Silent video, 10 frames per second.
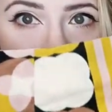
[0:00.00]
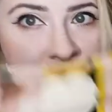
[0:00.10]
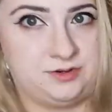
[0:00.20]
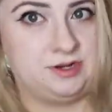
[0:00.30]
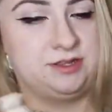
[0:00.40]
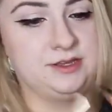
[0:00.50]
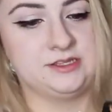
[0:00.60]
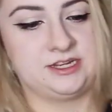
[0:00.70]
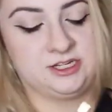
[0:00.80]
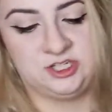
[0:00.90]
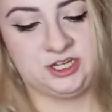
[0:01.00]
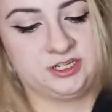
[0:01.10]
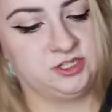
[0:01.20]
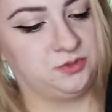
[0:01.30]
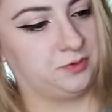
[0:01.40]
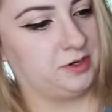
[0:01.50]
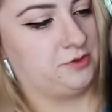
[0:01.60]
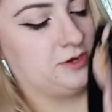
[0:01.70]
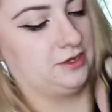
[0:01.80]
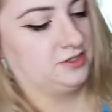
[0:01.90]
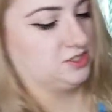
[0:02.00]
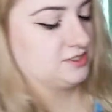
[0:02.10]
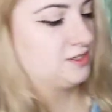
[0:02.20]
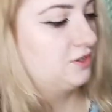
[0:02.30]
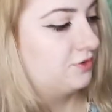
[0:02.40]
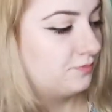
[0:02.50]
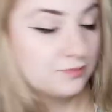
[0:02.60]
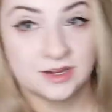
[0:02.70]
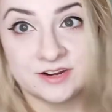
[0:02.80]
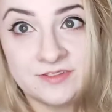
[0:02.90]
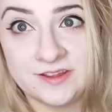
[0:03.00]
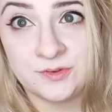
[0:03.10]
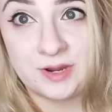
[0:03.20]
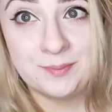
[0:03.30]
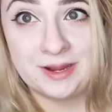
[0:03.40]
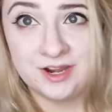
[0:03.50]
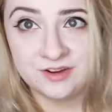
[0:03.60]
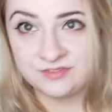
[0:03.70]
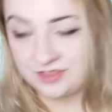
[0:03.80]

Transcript: So I think it's actually going to do pretty well. Just, you know, got to find the right buyer